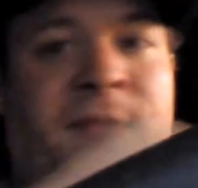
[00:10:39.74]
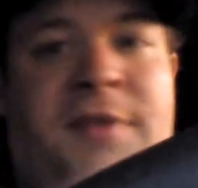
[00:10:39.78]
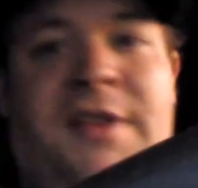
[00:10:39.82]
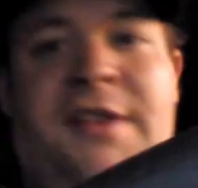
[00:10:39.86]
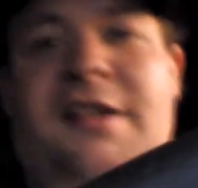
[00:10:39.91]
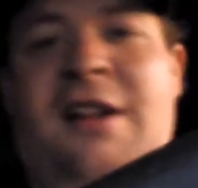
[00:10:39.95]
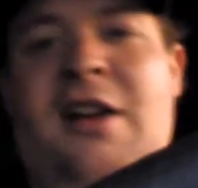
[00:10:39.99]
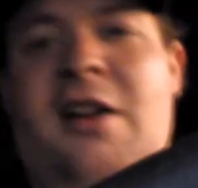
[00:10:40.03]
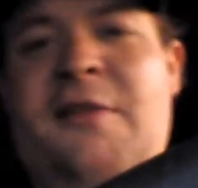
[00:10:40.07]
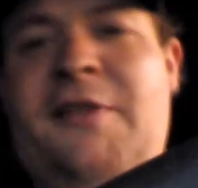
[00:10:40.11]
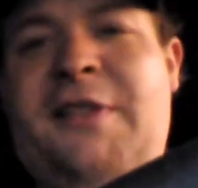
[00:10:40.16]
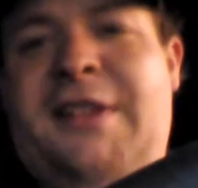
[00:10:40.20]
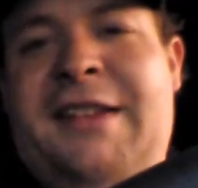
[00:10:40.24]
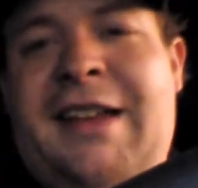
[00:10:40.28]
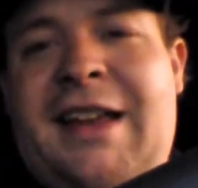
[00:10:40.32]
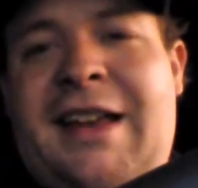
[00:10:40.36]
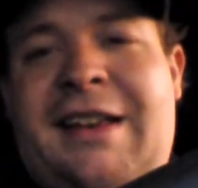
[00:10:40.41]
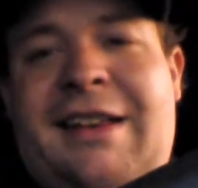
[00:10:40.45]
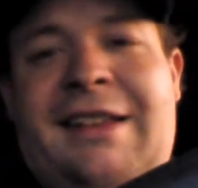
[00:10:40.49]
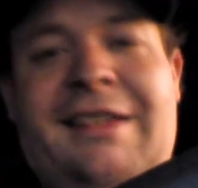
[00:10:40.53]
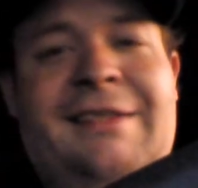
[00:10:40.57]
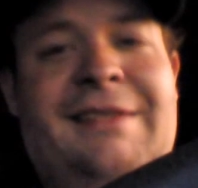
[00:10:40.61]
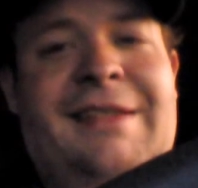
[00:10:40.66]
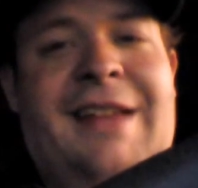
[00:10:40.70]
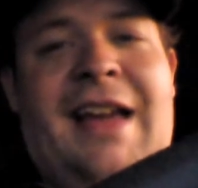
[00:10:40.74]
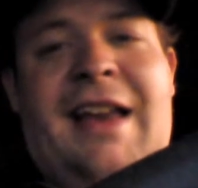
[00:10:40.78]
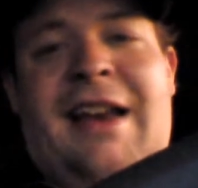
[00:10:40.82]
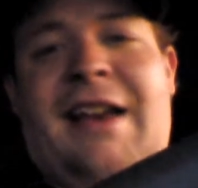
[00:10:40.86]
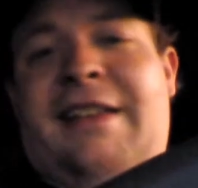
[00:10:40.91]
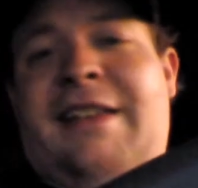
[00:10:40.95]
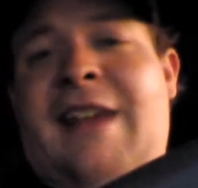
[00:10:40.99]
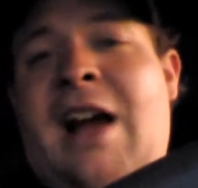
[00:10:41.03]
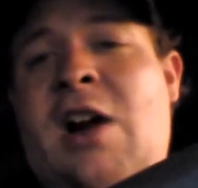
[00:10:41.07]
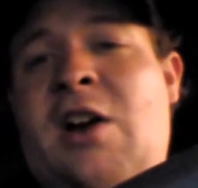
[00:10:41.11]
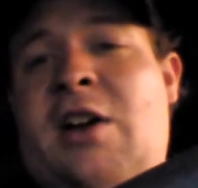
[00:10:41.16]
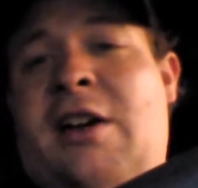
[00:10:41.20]
Sorry if it's getting kind
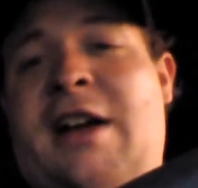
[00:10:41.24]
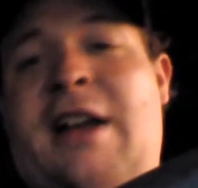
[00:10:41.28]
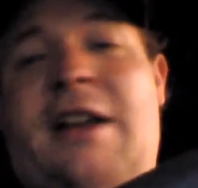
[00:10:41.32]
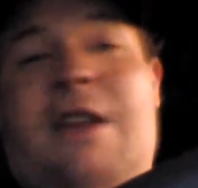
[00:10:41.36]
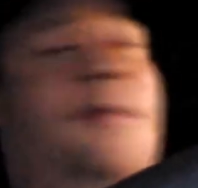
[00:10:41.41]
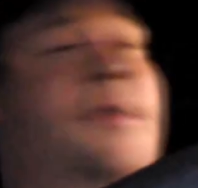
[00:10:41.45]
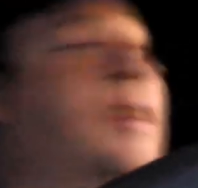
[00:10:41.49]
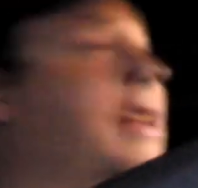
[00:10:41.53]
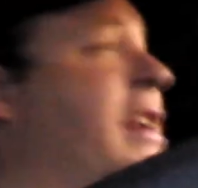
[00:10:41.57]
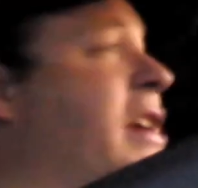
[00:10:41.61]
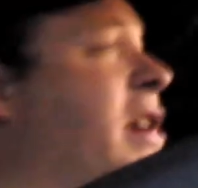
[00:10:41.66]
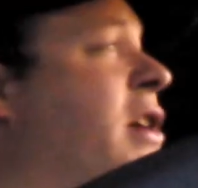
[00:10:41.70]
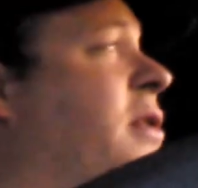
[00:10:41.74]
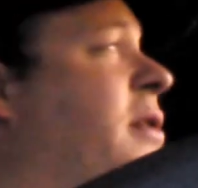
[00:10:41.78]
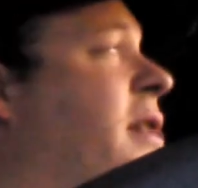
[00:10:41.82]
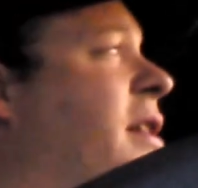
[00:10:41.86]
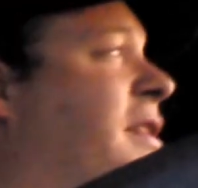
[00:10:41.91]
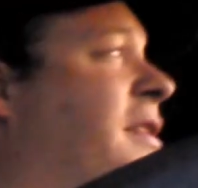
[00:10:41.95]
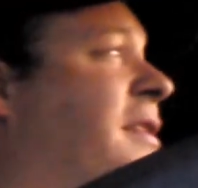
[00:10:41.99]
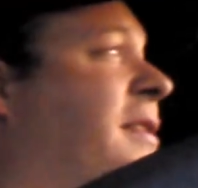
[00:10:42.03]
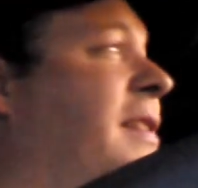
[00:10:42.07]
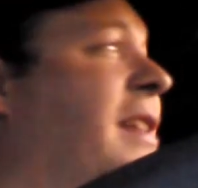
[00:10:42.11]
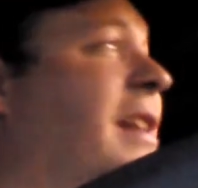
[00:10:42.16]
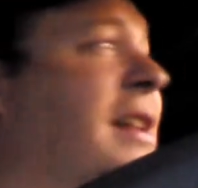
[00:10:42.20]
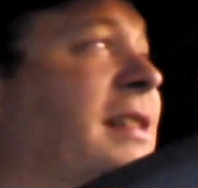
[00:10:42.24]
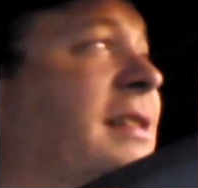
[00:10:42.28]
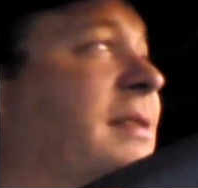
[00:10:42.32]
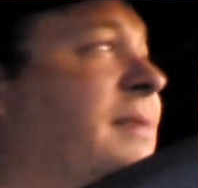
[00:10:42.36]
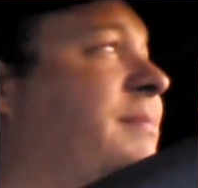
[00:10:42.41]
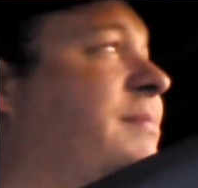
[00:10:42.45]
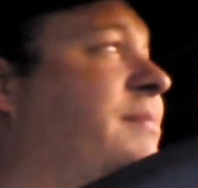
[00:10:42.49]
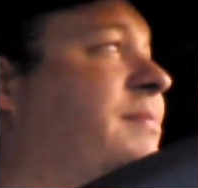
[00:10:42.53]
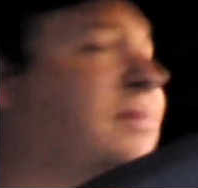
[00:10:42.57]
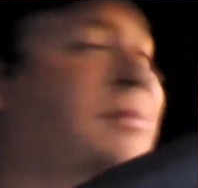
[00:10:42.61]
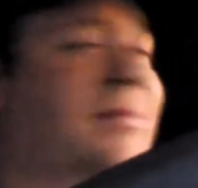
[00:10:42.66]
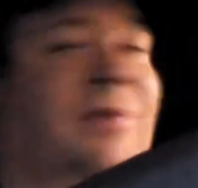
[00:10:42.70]
of dark on the video and the
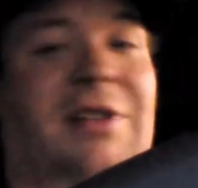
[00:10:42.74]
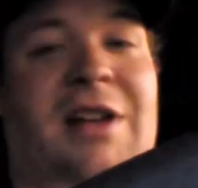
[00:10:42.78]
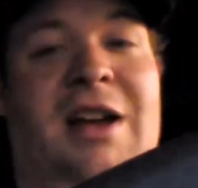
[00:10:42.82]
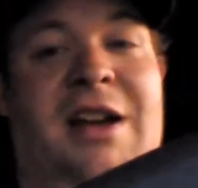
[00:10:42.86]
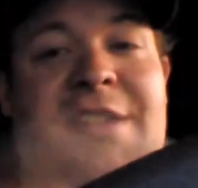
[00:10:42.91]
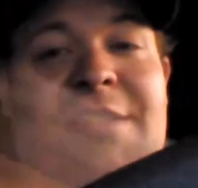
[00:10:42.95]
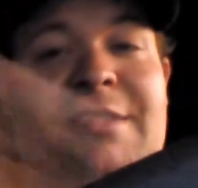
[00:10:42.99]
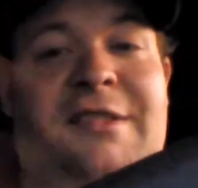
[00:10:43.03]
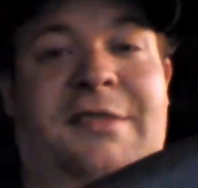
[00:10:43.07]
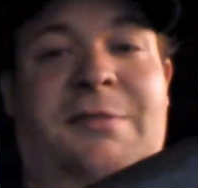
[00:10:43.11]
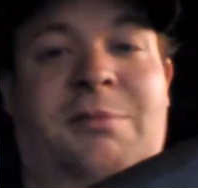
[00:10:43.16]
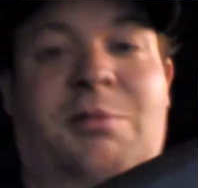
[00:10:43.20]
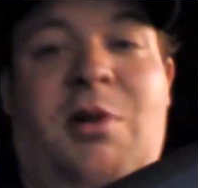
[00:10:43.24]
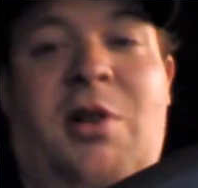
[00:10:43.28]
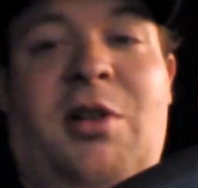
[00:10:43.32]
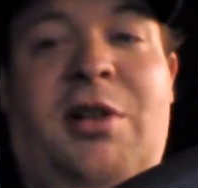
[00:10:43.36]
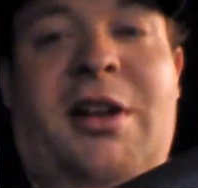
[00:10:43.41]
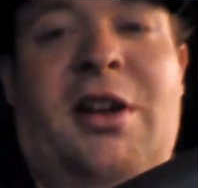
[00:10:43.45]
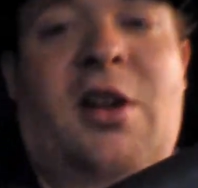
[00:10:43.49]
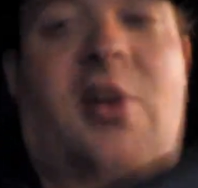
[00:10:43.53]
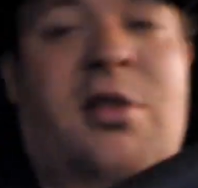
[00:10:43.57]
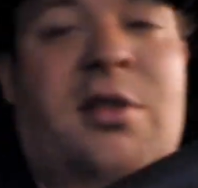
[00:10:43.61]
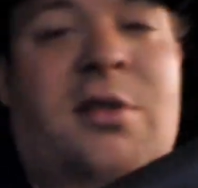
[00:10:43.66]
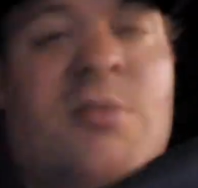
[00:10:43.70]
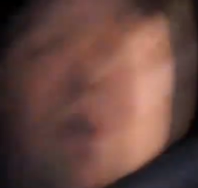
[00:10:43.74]
light's really going